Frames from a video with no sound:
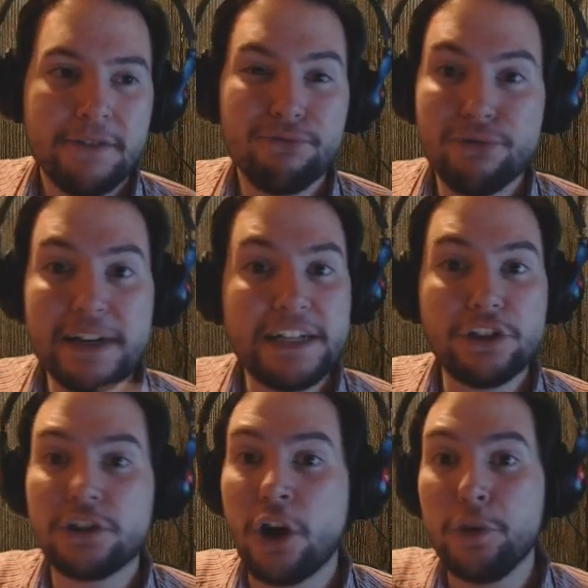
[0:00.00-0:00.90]
really
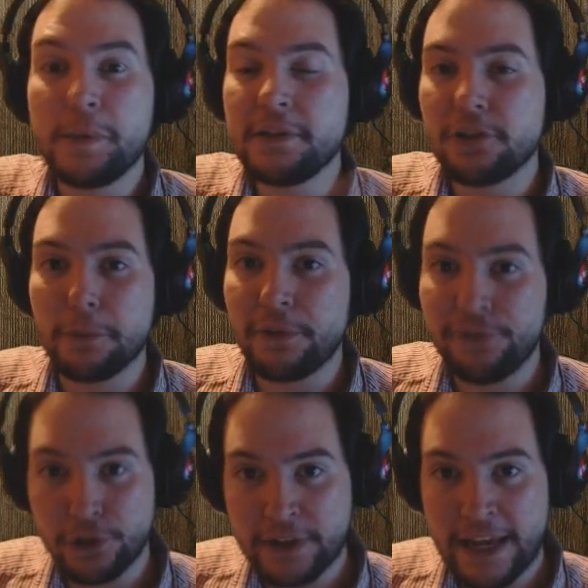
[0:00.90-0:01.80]
just opens up the
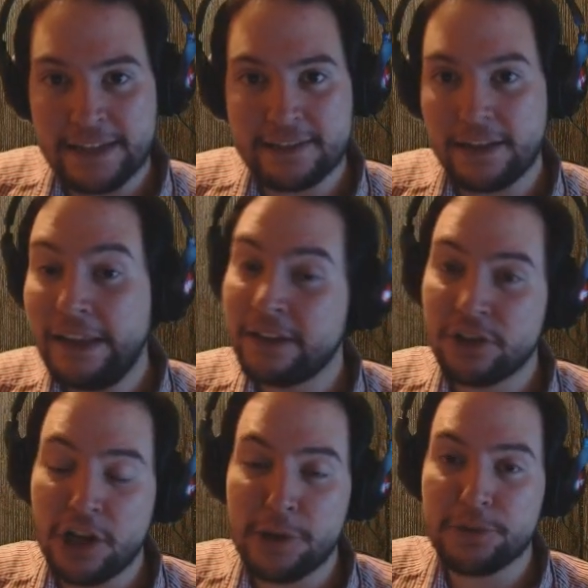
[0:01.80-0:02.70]
floodgates in
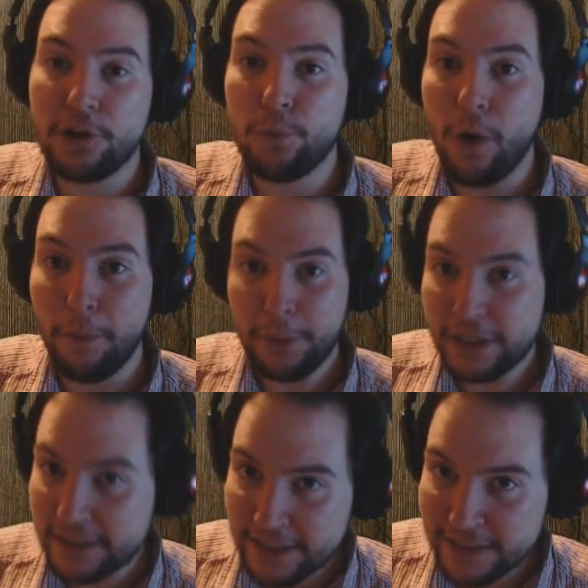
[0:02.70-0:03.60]
terms of what
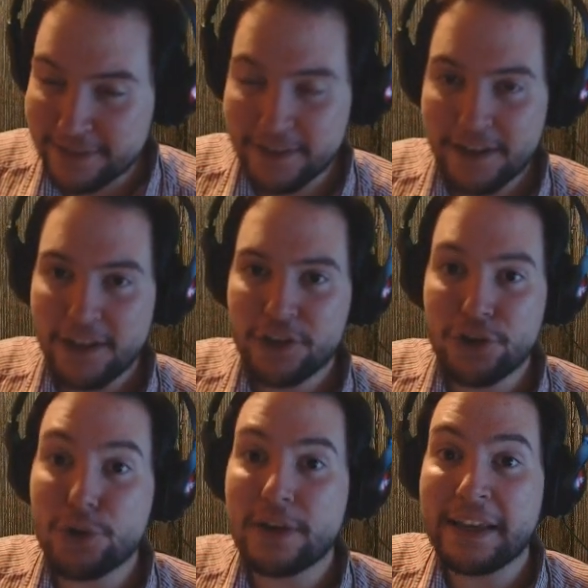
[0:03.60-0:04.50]
abilities
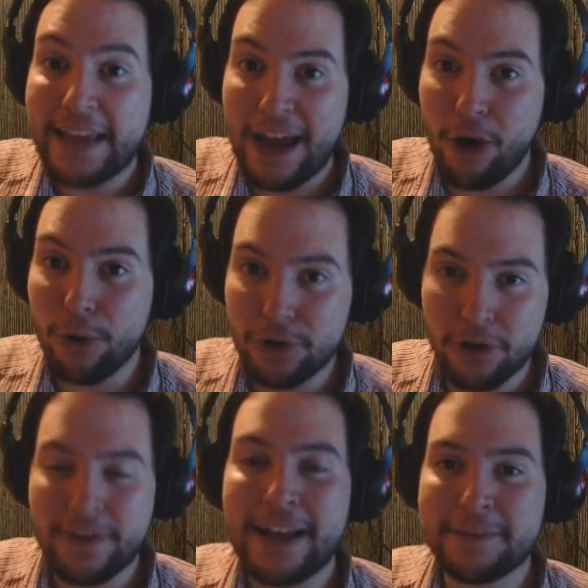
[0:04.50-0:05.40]
you can get hold
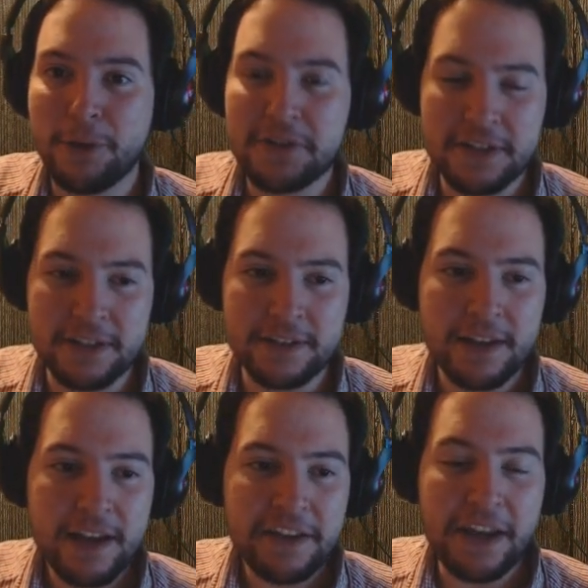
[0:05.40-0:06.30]
of as monsters.
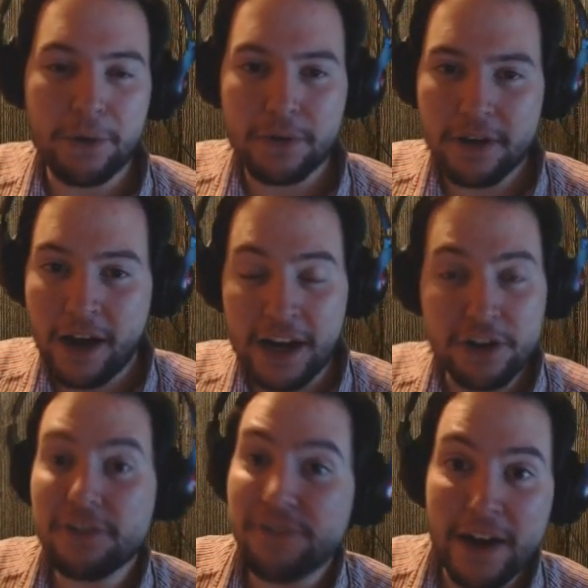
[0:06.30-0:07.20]
Now, I
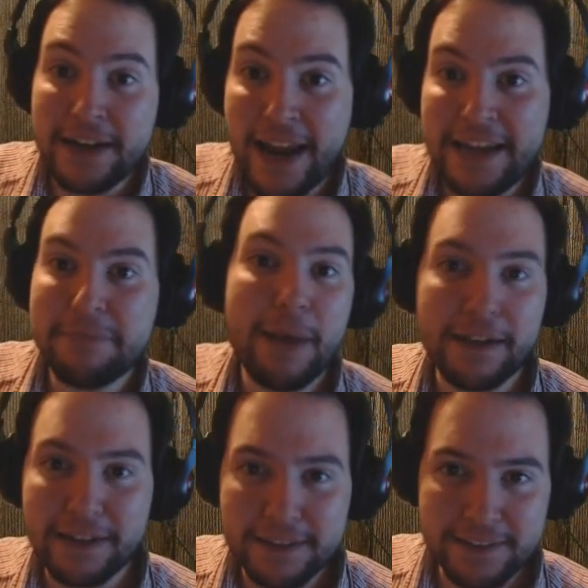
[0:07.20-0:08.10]
couldn't find any
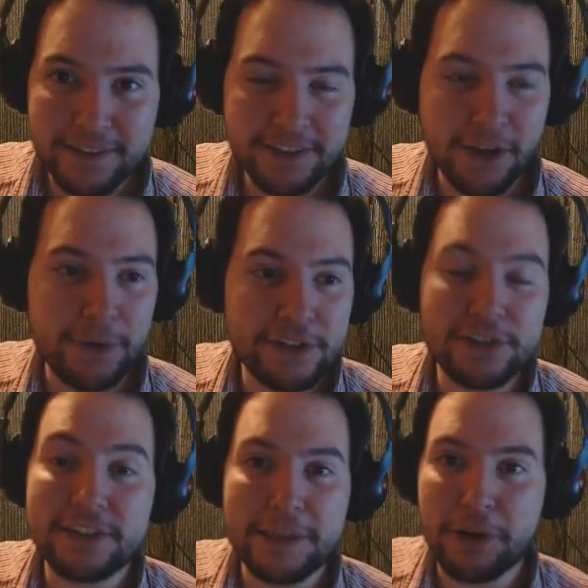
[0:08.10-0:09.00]
medics, so it
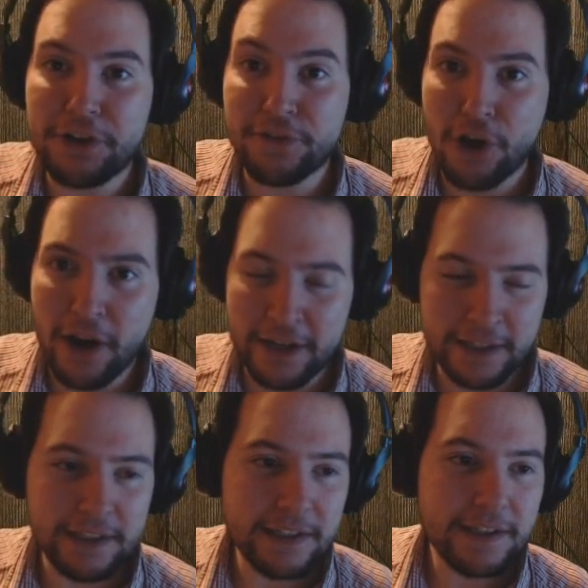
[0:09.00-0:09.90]
doesn't seem like you've got
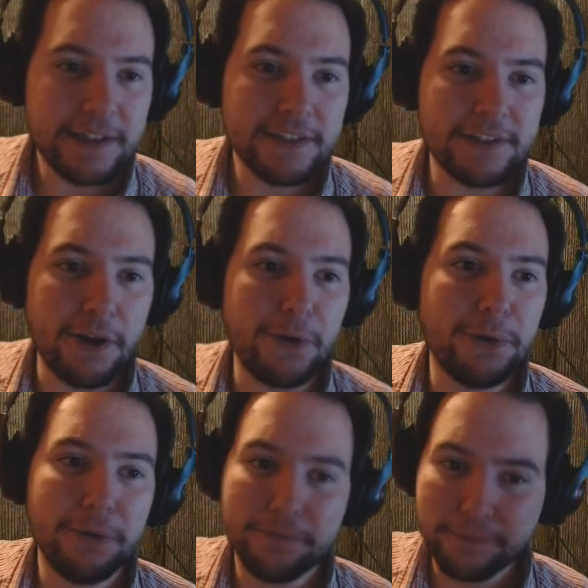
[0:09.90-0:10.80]
any. So